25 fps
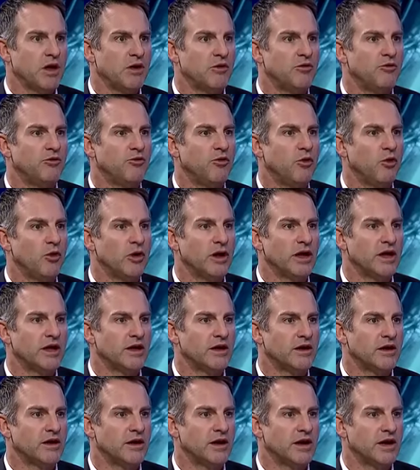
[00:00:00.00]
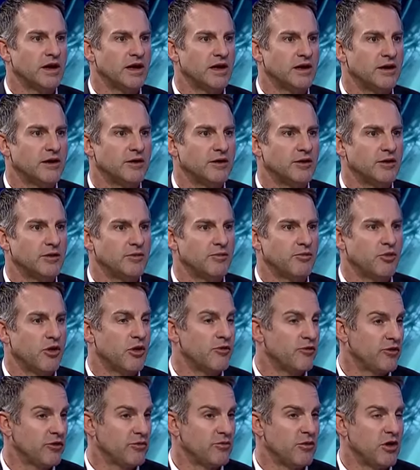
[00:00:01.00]
falling
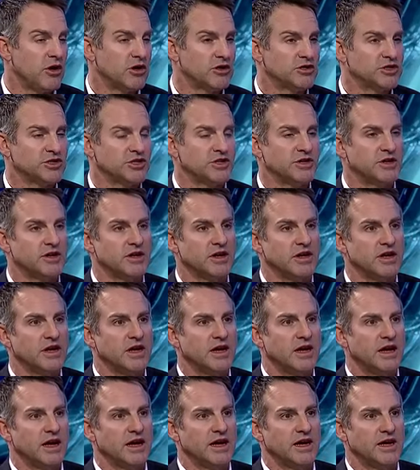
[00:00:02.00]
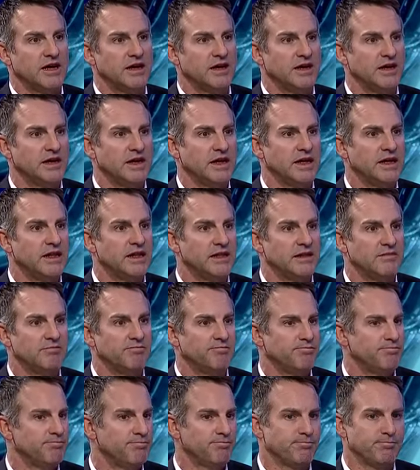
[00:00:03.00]
profit margin
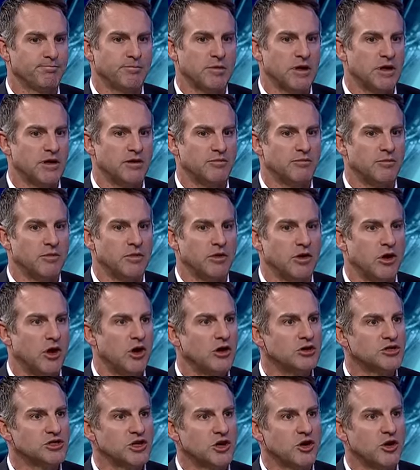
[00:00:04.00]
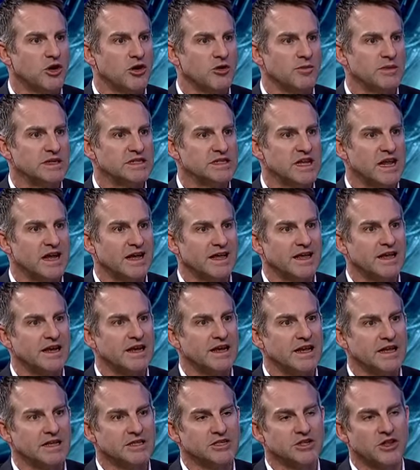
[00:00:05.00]
in large economies like
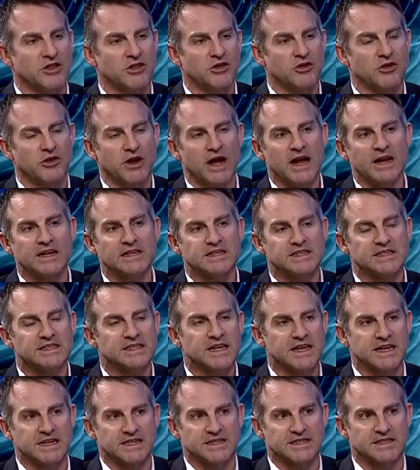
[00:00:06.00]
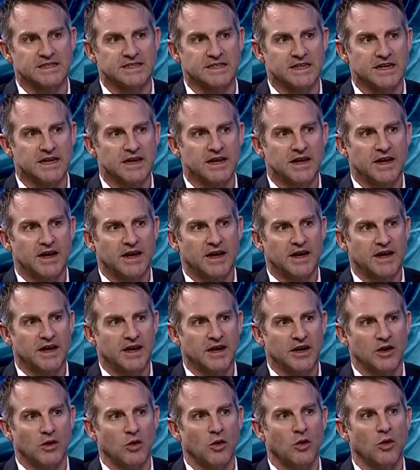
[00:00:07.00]
India. So the United States,
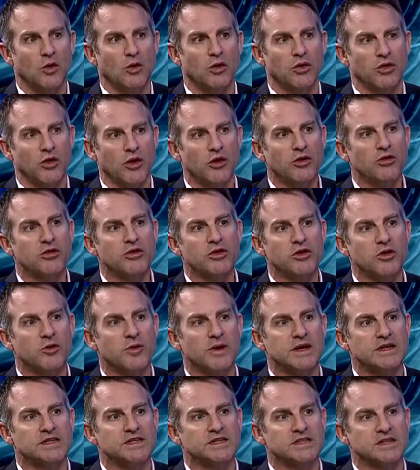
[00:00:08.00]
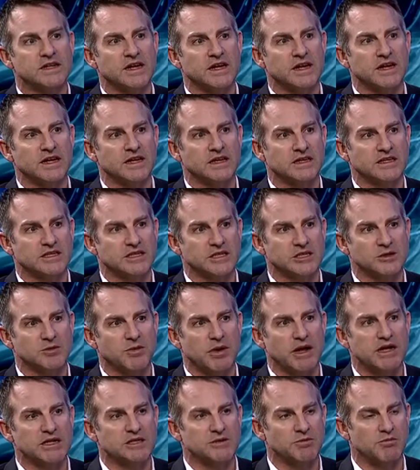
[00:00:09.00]
although the US
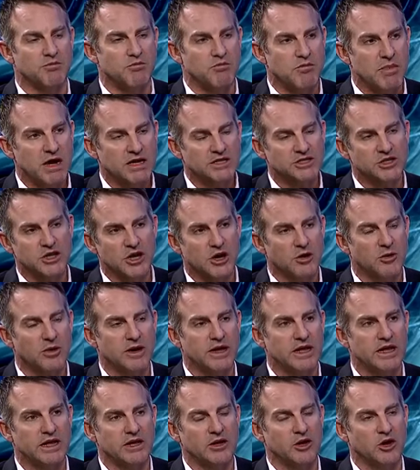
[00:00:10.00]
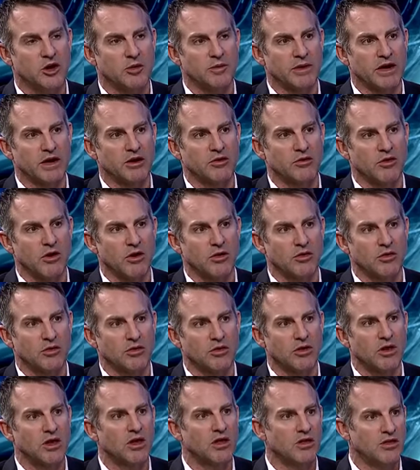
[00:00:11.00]
displays much lower economic
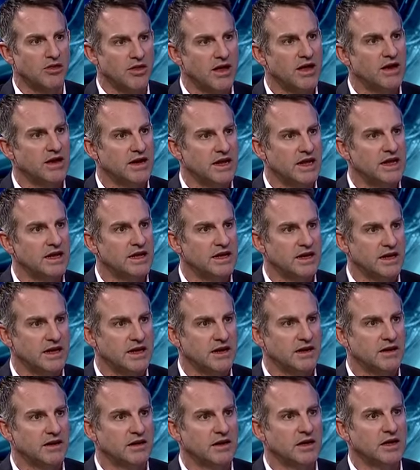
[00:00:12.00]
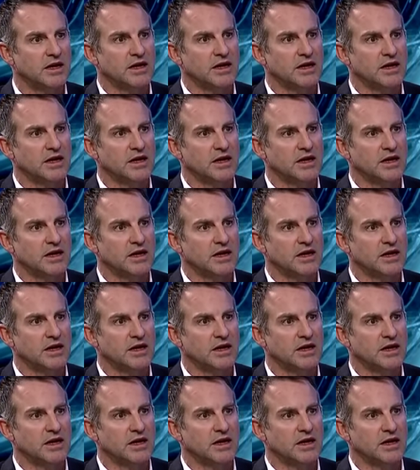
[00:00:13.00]
growth than India,